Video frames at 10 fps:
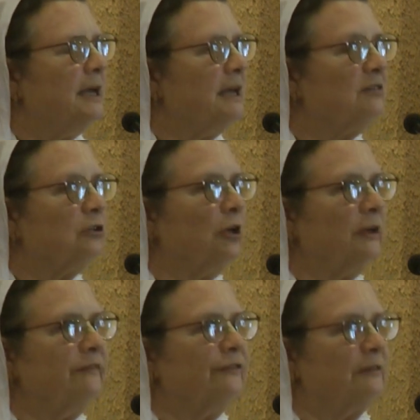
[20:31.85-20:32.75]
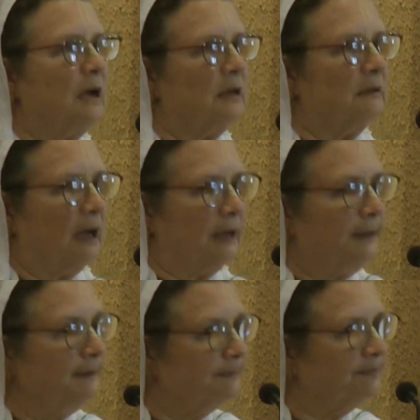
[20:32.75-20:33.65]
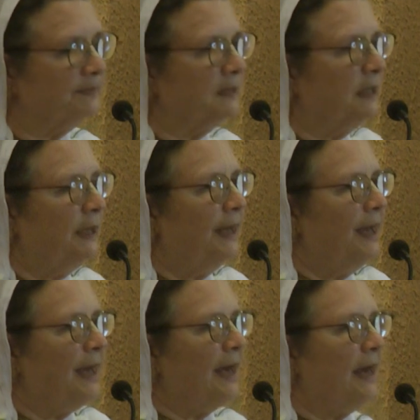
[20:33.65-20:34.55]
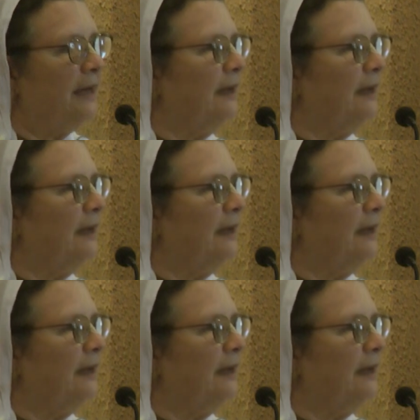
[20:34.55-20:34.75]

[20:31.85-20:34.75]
is looking for Radharani. And